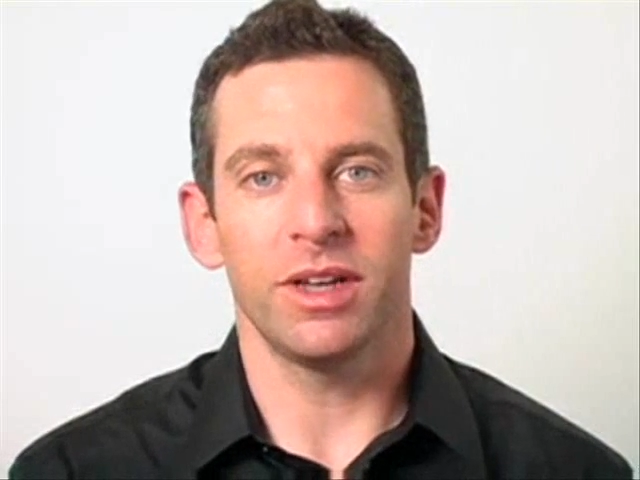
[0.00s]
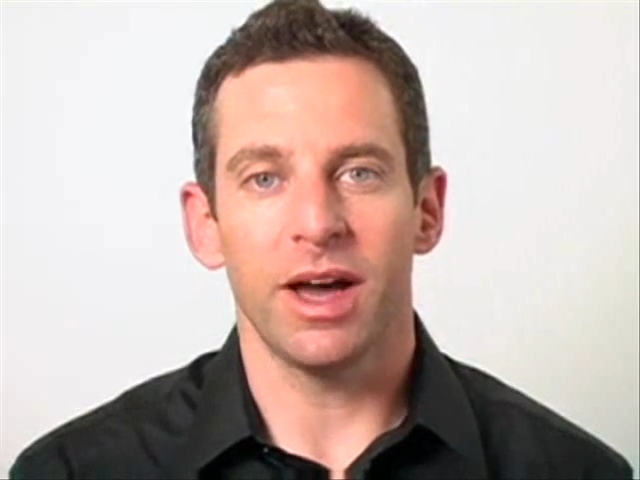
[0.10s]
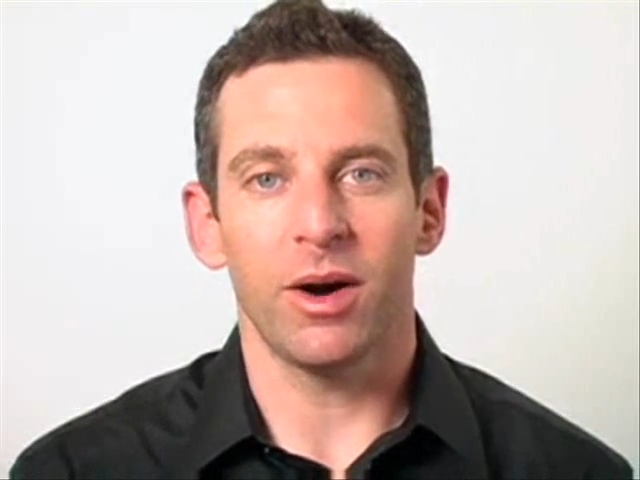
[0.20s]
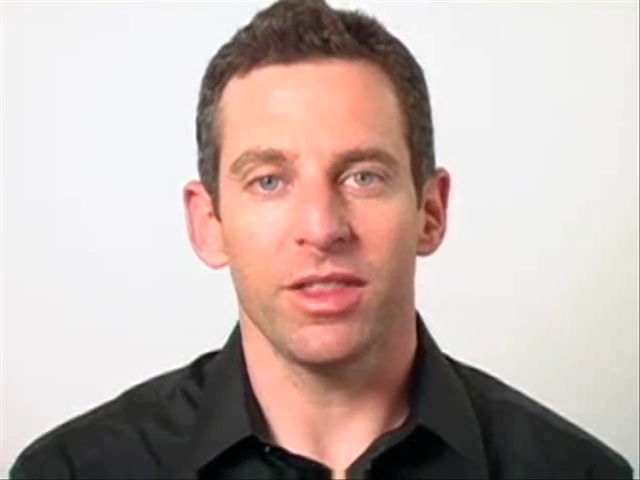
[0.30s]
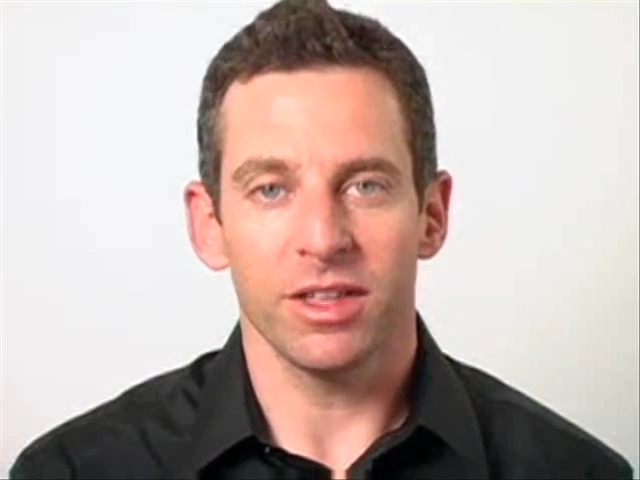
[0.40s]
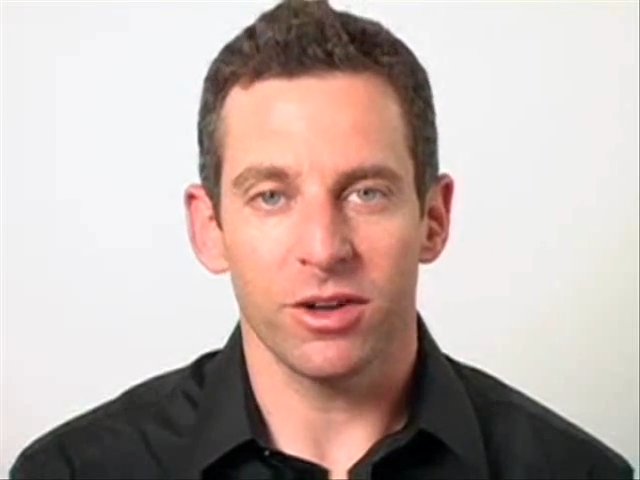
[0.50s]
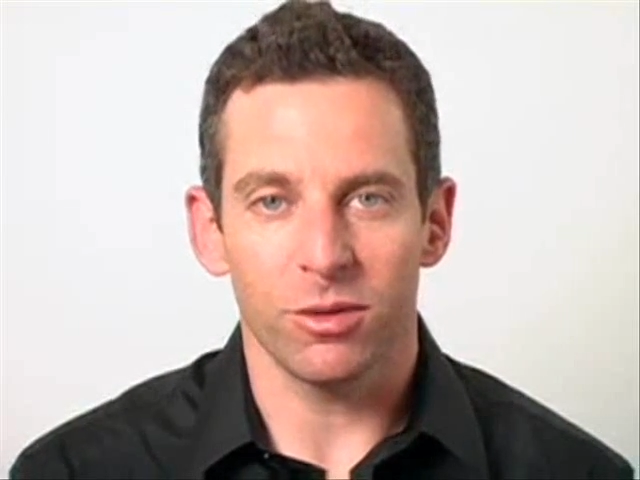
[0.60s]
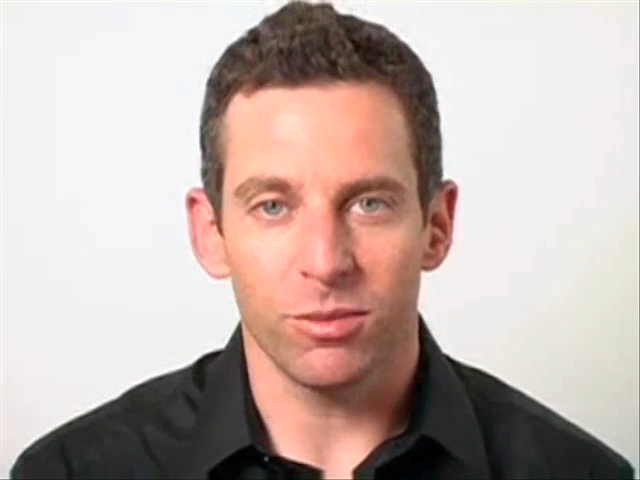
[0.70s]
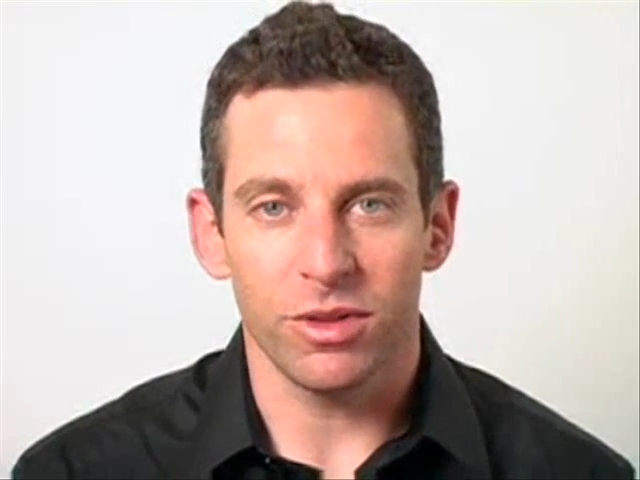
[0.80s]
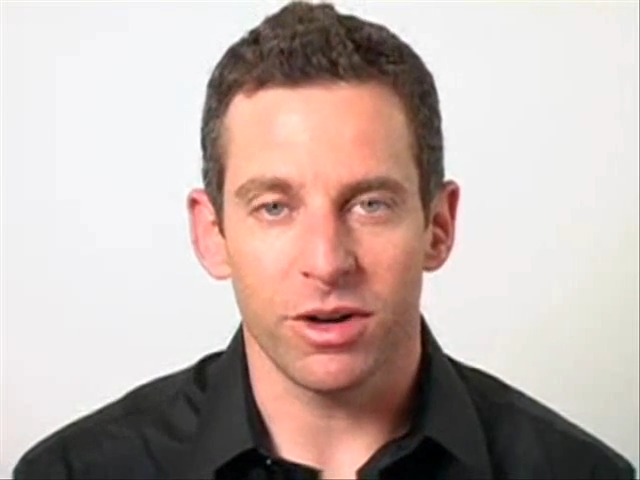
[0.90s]
Now, I think
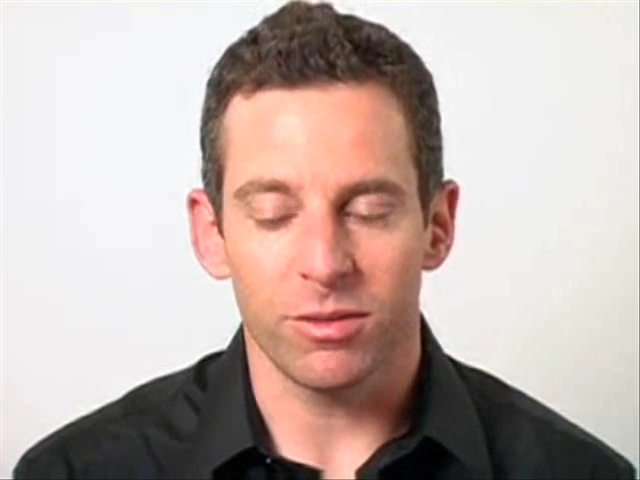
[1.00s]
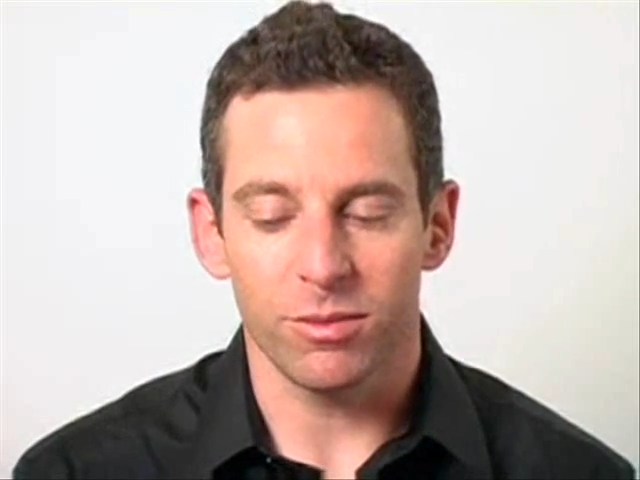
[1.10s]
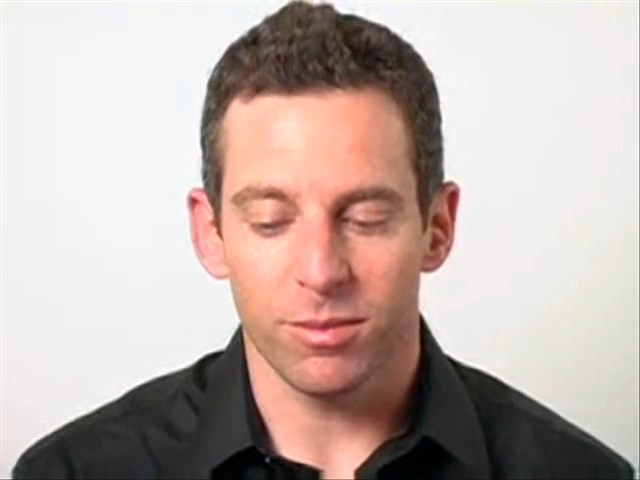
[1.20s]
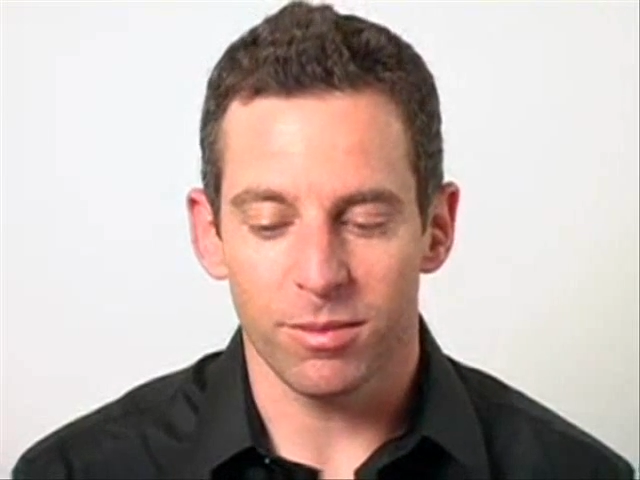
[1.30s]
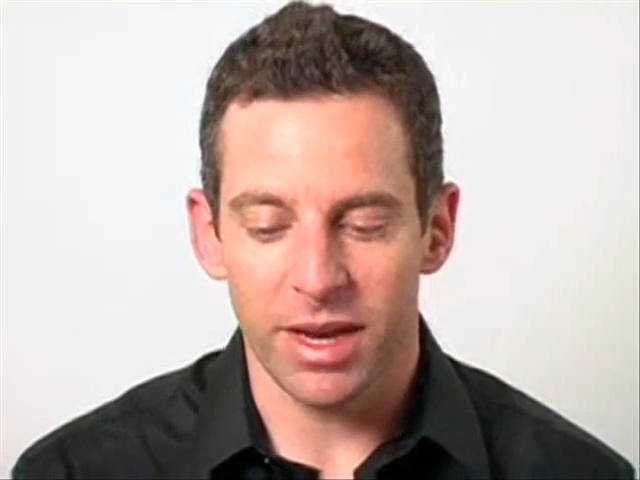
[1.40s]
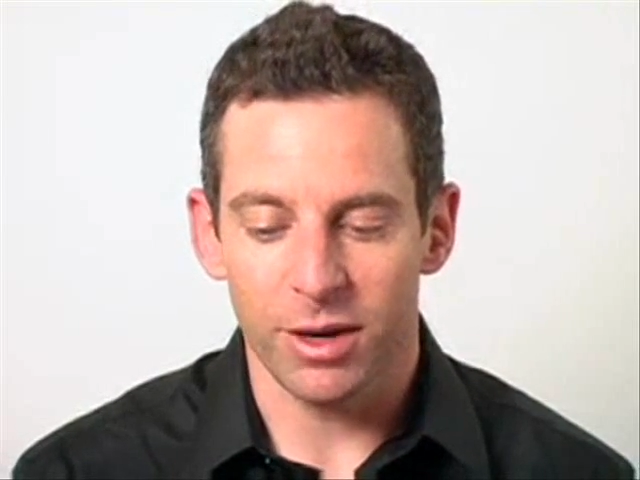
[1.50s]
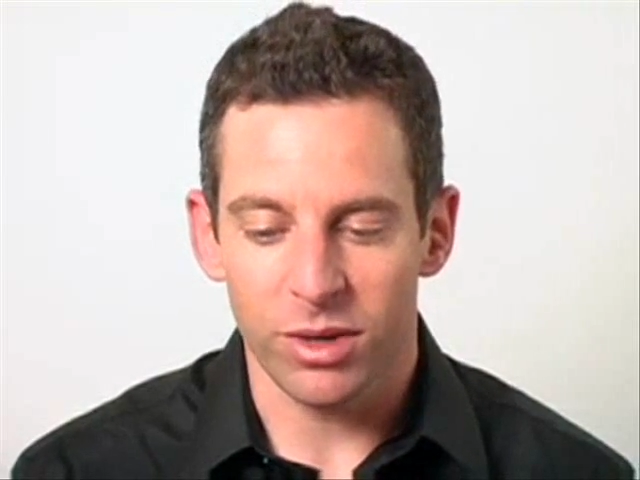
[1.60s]
there are many